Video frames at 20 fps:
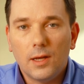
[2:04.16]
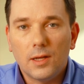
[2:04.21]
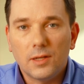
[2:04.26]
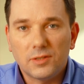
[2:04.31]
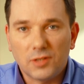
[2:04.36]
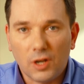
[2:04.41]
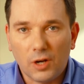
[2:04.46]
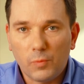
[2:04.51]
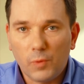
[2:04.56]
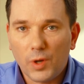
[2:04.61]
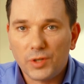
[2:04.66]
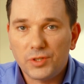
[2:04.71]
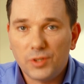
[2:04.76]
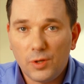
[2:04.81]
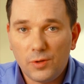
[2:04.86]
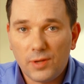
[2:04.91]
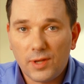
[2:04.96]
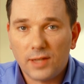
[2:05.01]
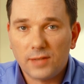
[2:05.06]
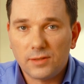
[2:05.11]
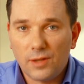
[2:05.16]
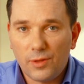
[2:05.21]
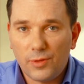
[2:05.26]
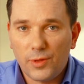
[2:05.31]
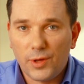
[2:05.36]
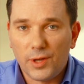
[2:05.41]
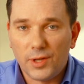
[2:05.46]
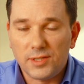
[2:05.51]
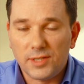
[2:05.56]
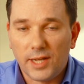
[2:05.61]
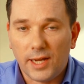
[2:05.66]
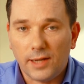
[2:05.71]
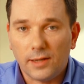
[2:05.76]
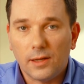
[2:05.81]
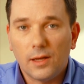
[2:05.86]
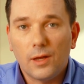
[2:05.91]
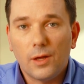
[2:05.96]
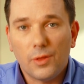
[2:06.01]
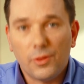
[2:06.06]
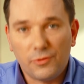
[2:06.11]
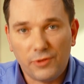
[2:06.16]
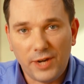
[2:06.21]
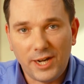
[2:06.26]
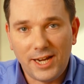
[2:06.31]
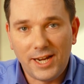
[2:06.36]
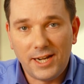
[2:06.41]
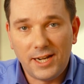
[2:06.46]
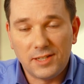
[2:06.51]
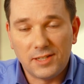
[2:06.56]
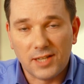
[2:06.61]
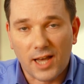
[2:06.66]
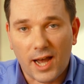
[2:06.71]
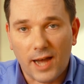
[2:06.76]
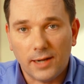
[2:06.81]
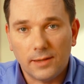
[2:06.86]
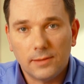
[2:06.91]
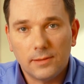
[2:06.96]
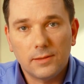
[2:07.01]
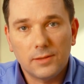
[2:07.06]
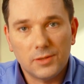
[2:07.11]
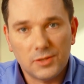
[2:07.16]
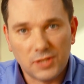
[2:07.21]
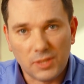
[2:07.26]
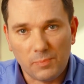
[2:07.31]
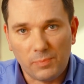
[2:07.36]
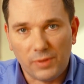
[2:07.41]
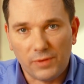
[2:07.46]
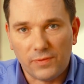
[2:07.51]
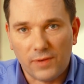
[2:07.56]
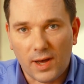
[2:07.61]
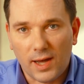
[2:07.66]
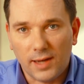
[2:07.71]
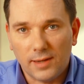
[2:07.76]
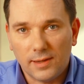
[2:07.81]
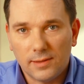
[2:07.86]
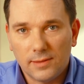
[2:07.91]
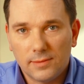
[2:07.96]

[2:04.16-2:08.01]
SOLIDWORKS two thousand thirteen, three D design simplified.